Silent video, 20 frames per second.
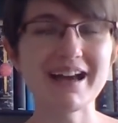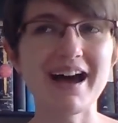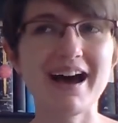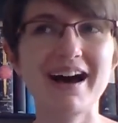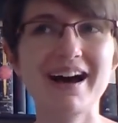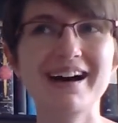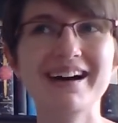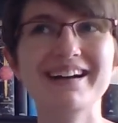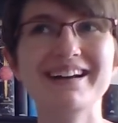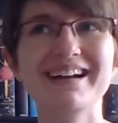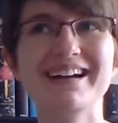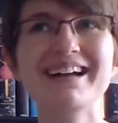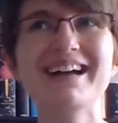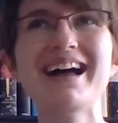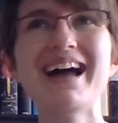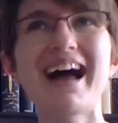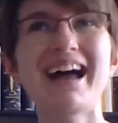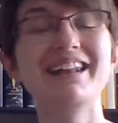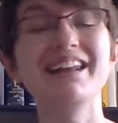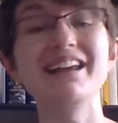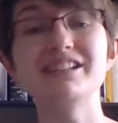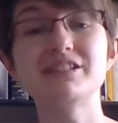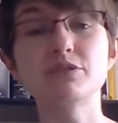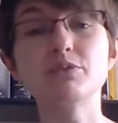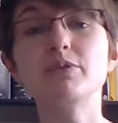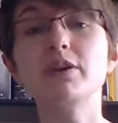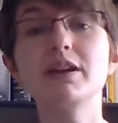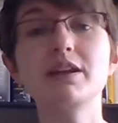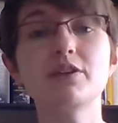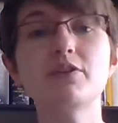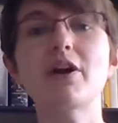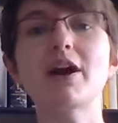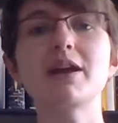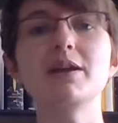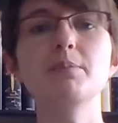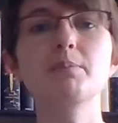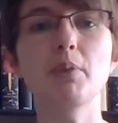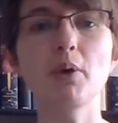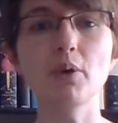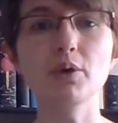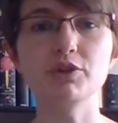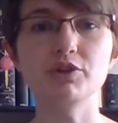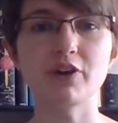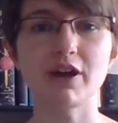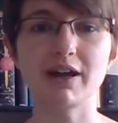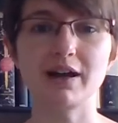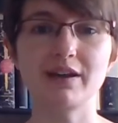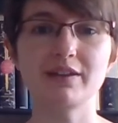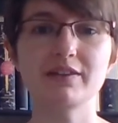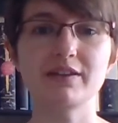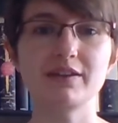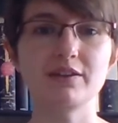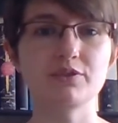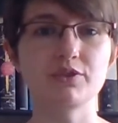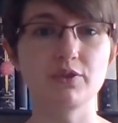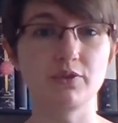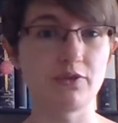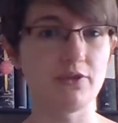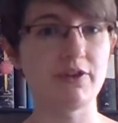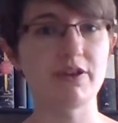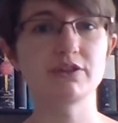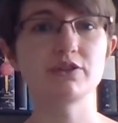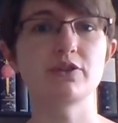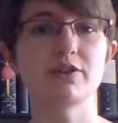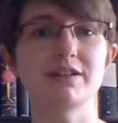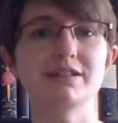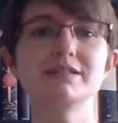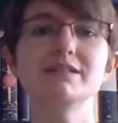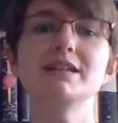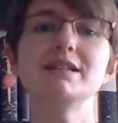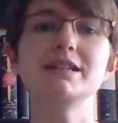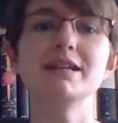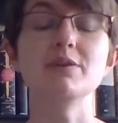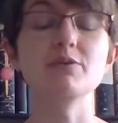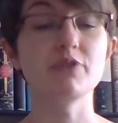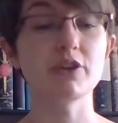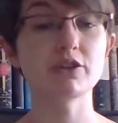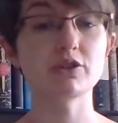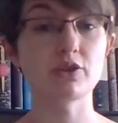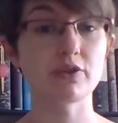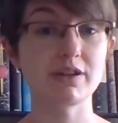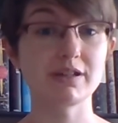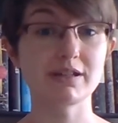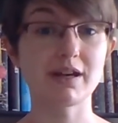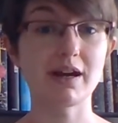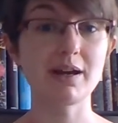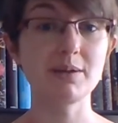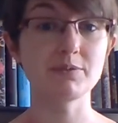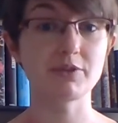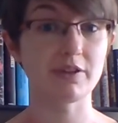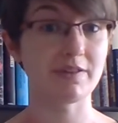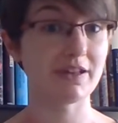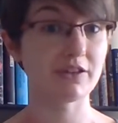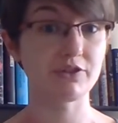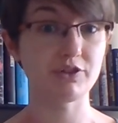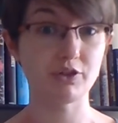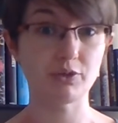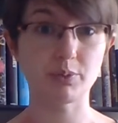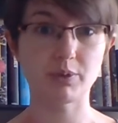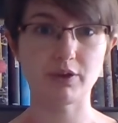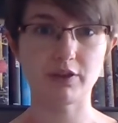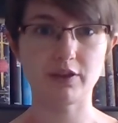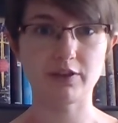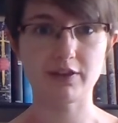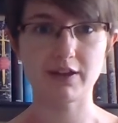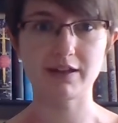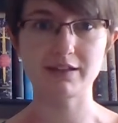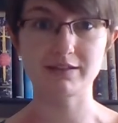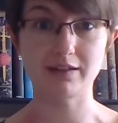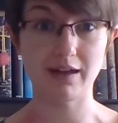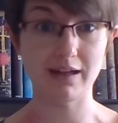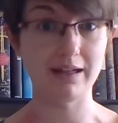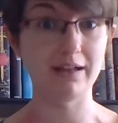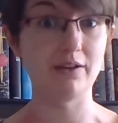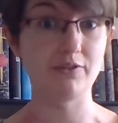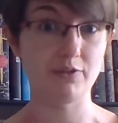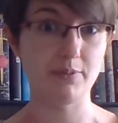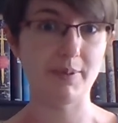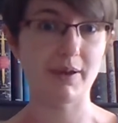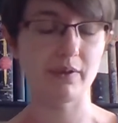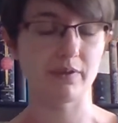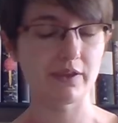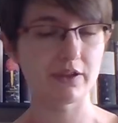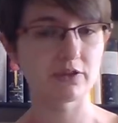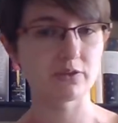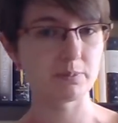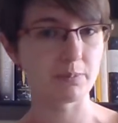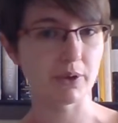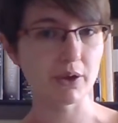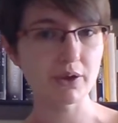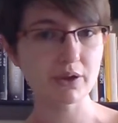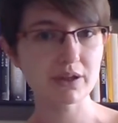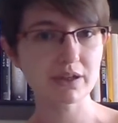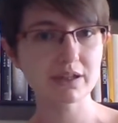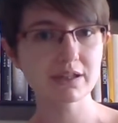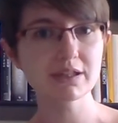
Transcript: And it's a really great portrait, I think, of sort of a Victorian city in Victorian times. And that's just one of the things I love about this book.